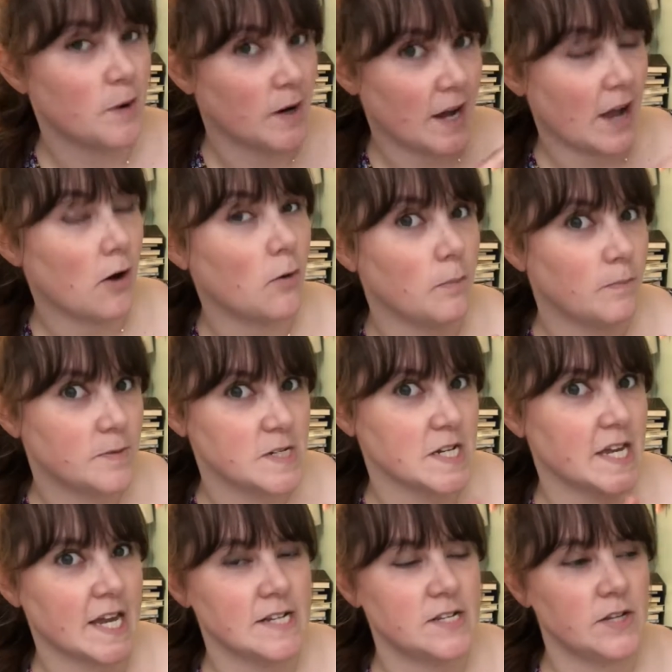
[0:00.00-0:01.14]
I hope to
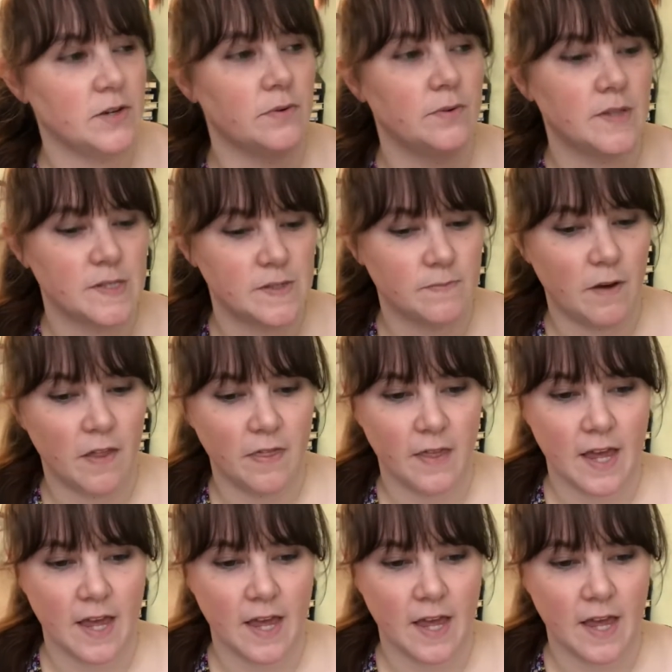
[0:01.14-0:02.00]
get to this month,